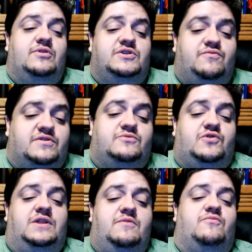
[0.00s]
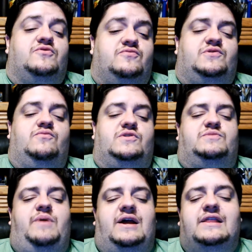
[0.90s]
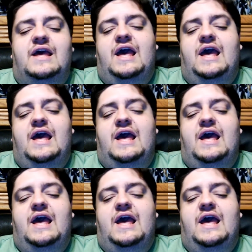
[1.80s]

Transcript: We should treat them with respect.